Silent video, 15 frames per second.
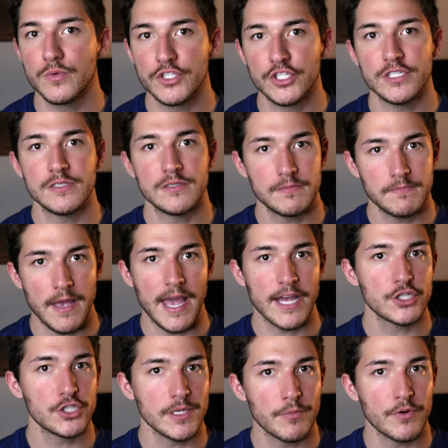which is
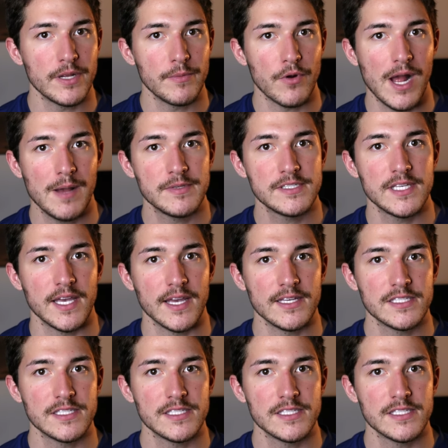actually pretty promising,